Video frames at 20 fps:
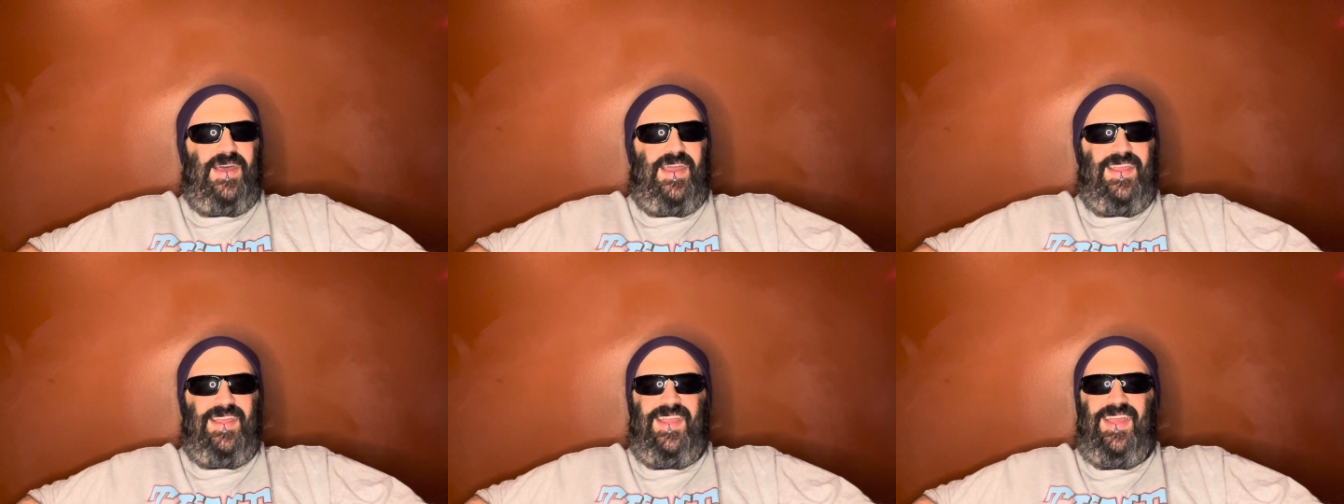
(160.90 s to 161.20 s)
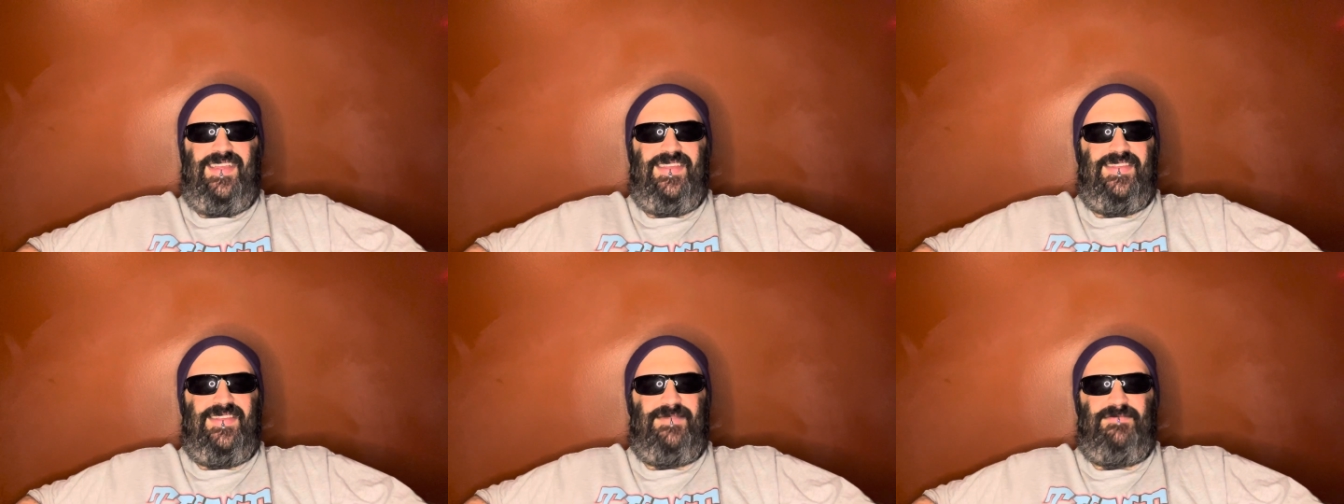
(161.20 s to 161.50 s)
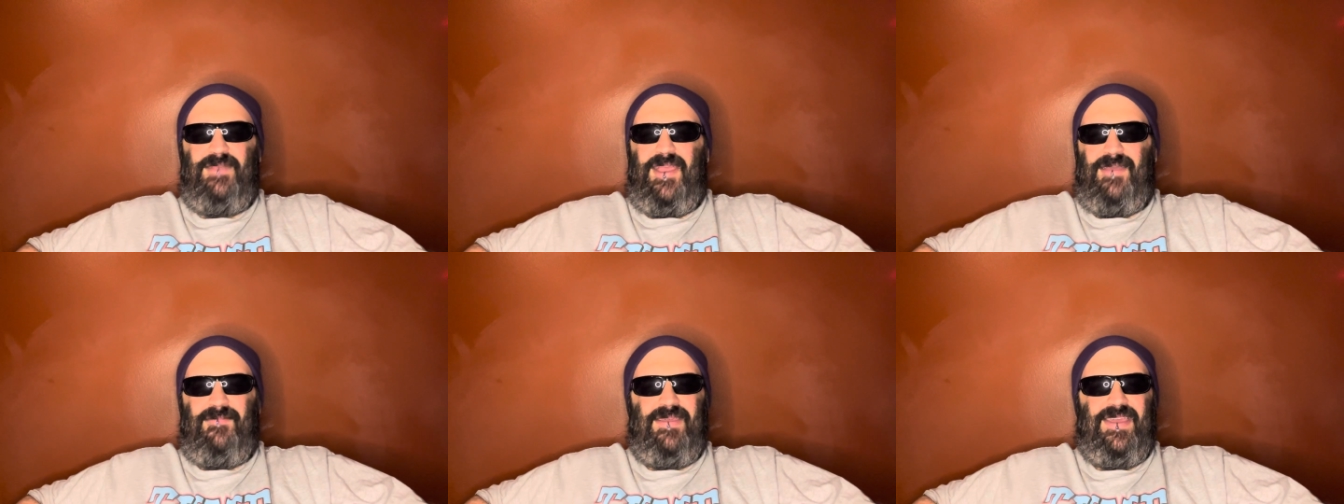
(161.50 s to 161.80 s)
I guess
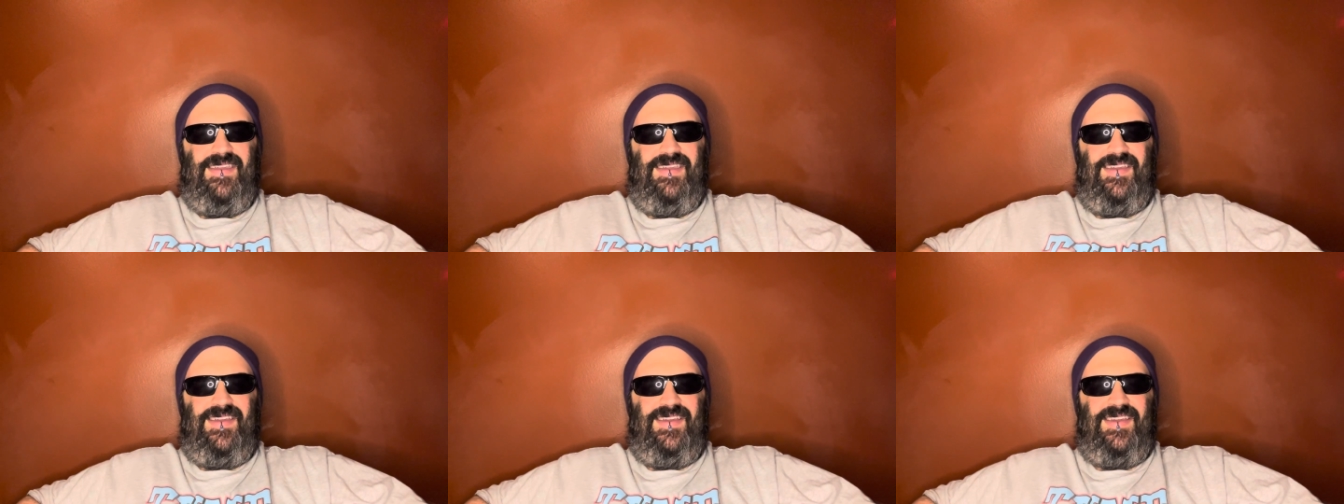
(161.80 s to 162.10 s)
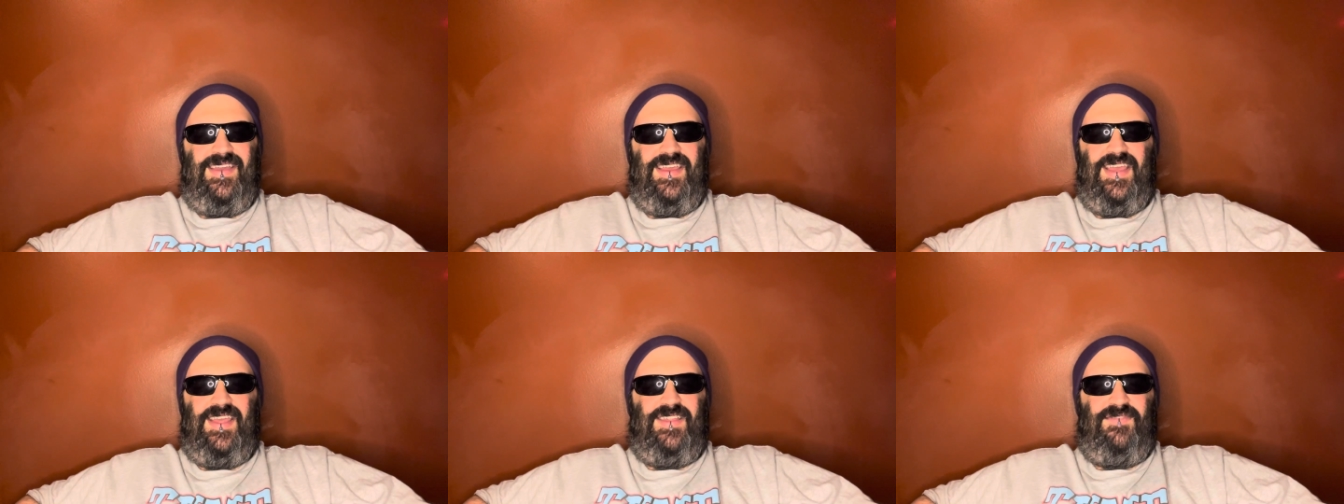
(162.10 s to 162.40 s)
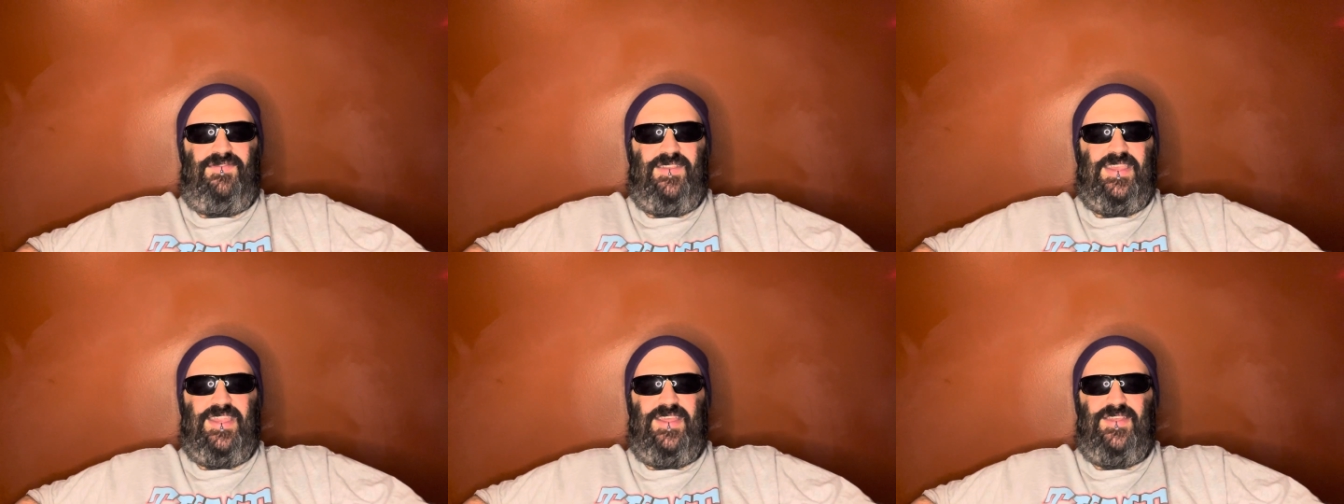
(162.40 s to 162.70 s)
maybe. If
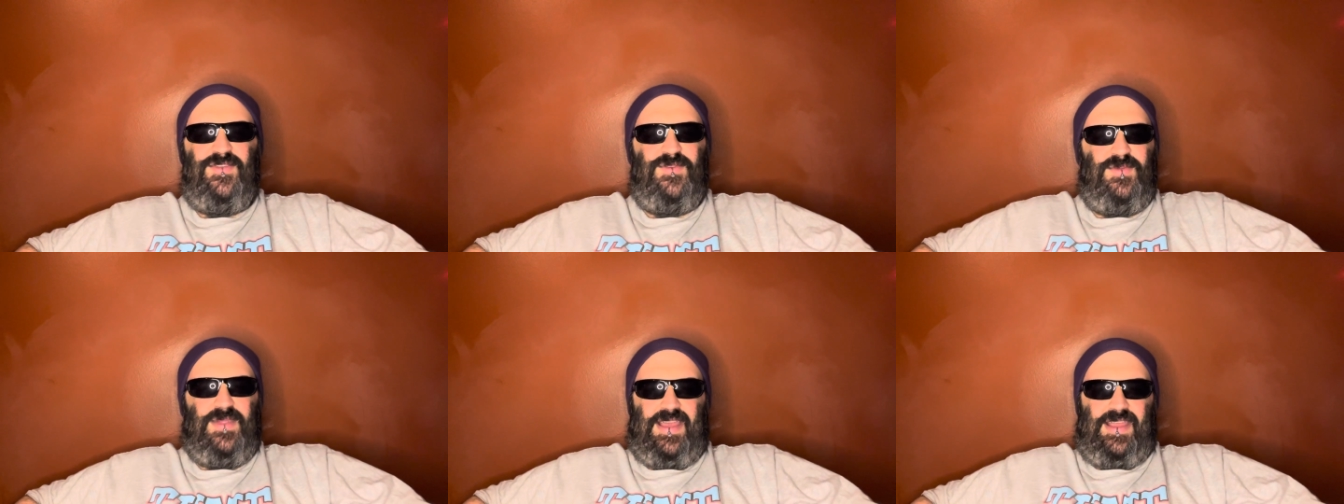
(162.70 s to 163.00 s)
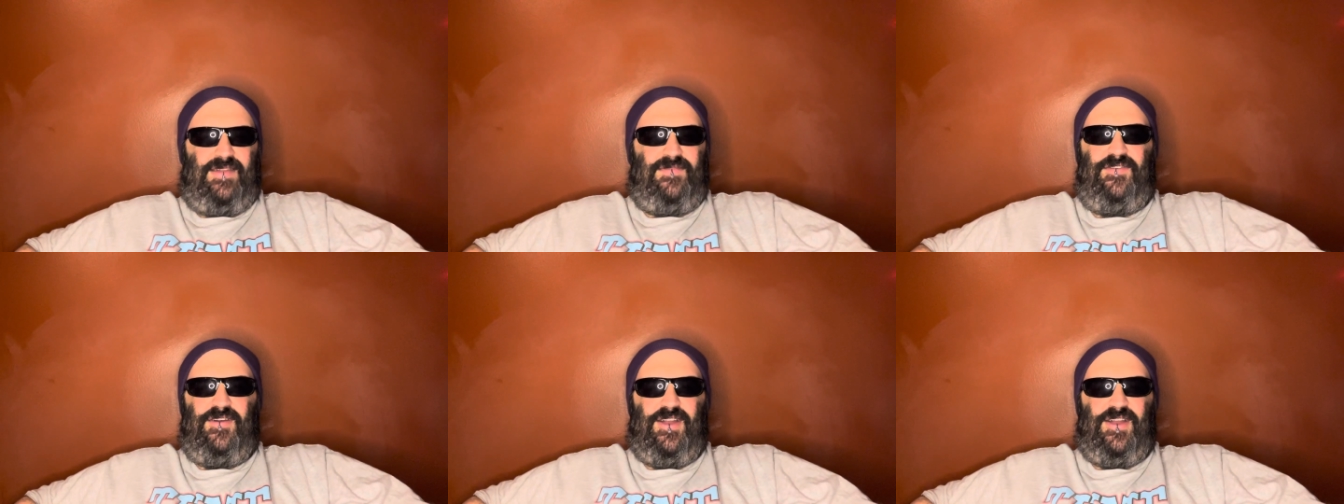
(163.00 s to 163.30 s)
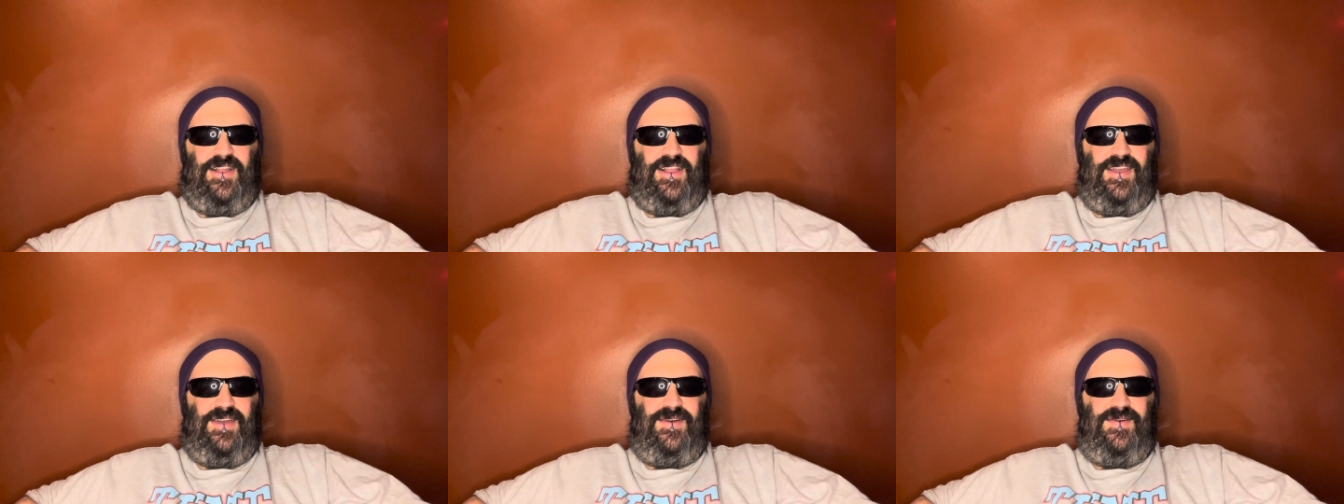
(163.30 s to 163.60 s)
did you like
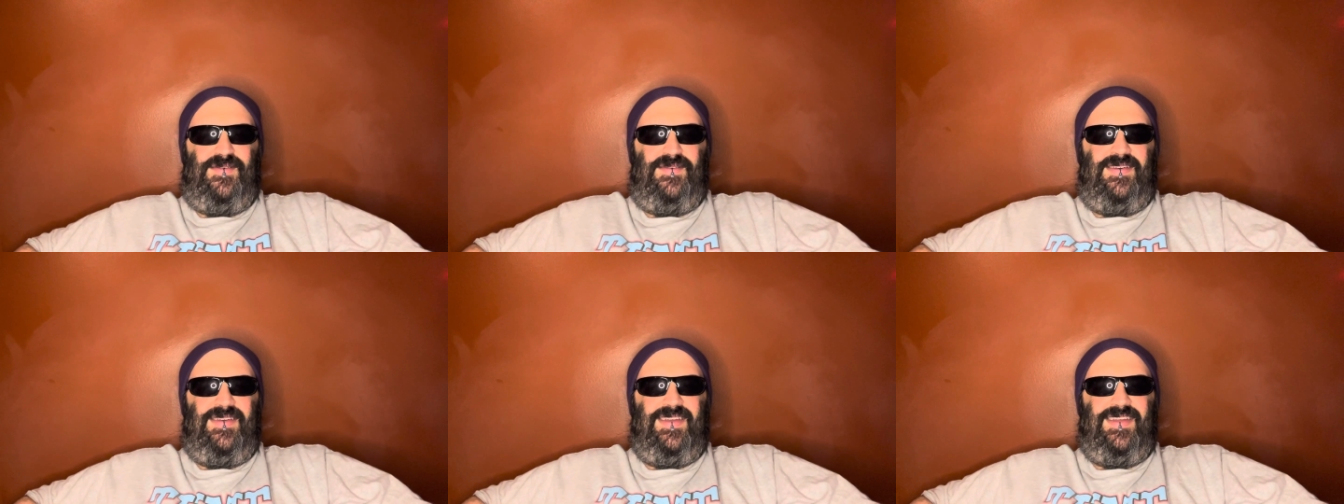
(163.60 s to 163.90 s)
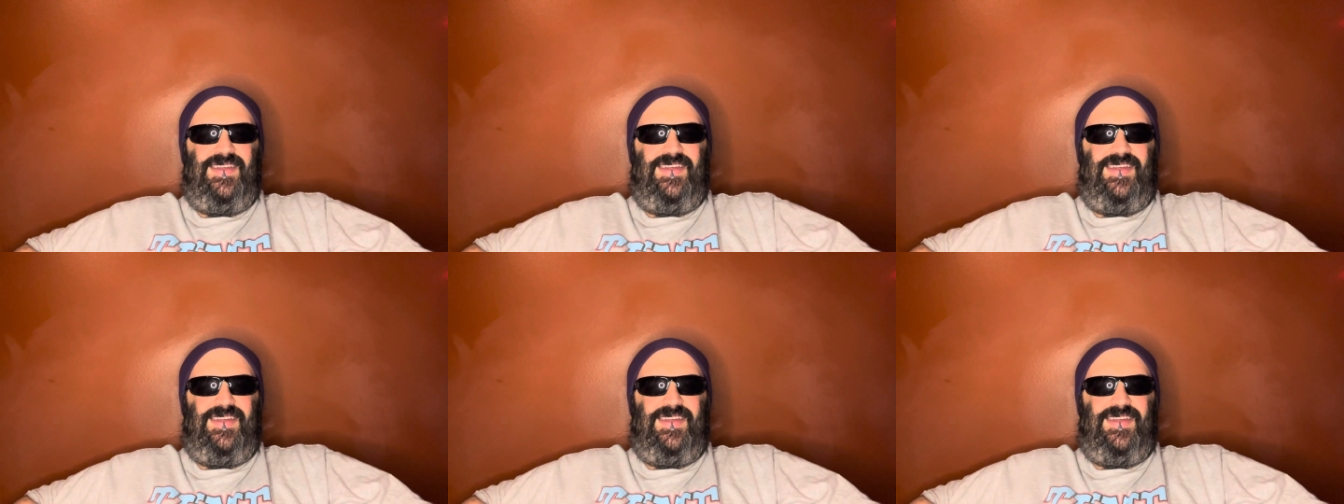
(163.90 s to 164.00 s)
Fargo?